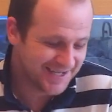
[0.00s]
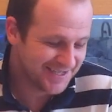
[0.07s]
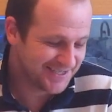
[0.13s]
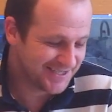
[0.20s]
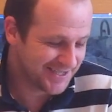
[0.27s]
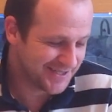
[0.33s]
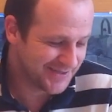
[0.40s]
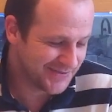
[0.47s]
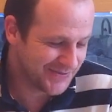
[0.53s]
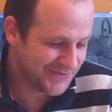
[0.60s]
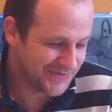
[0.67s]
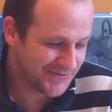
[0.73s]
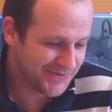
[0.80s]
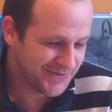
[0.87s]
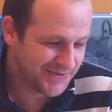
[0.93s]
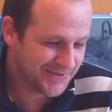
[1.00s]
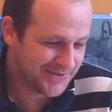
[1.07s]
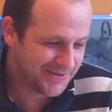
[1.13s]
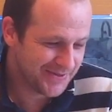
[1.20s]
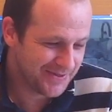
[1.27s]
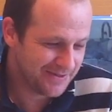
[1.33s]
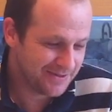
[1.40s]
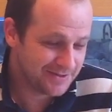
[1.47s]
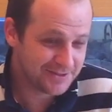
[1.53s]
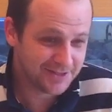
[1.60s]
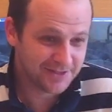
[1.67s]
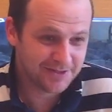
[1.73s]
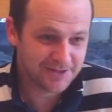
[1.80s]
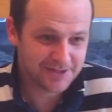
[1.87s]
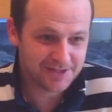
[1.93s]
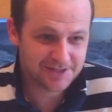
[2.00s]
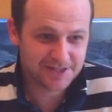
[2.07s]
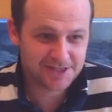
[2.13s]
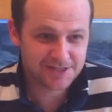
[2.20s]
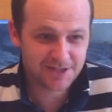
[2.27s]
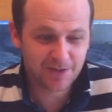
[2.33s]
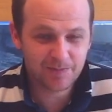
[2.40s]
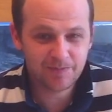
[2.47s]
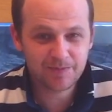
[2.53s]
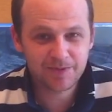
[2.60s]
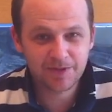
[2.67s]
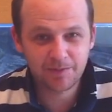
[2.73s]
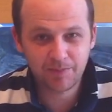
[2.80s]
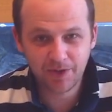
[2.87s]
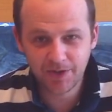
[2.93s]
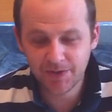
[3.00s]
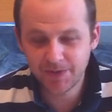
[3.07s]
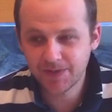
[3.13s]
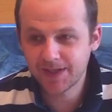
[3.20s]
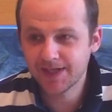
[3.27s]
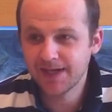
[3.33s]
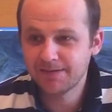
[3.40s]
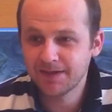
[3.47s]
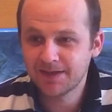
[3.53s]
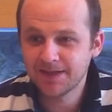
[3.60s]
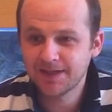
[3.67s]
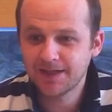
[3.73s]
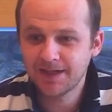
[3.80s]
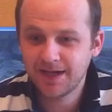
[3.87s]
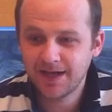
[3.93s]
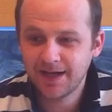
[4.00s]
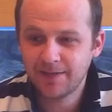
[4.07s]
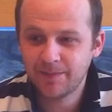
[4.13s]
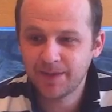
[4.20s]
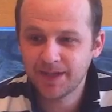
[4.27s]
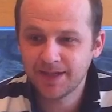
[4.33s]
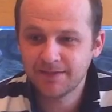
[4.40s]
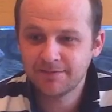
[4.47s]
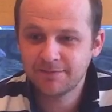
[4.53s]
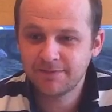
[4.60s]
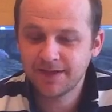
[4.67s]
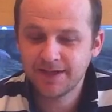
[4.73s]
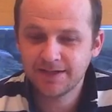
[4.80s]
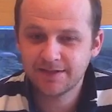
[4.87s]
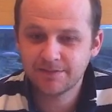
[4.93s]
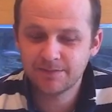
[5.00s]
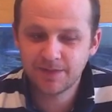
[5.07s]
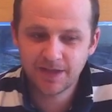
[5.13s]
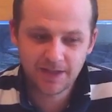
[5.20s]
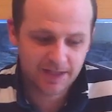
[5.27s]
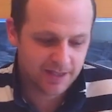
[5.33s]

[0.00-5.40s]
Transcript: So to stop the bloat and everything like that happening, feed them